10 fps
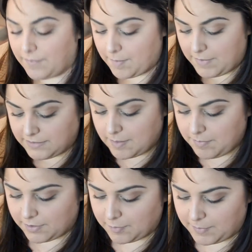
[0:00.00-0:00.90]
And
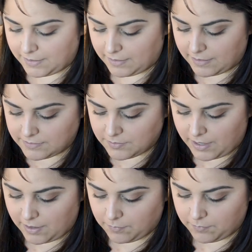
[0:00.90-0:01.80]
that's
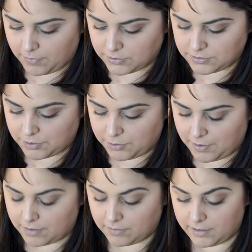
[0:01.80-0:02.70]
okay. I'll show you
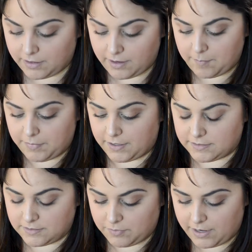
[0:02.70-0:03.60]
how to clean it up,
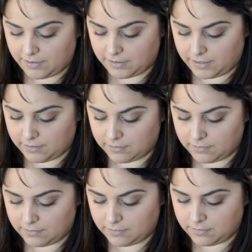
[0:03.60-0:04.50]
because in reality,
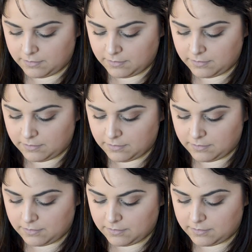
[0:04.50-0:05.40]

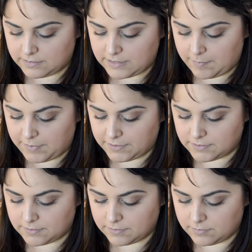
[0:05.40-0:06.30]
this
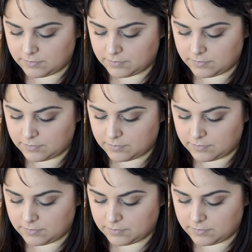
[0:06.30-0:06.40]
happens.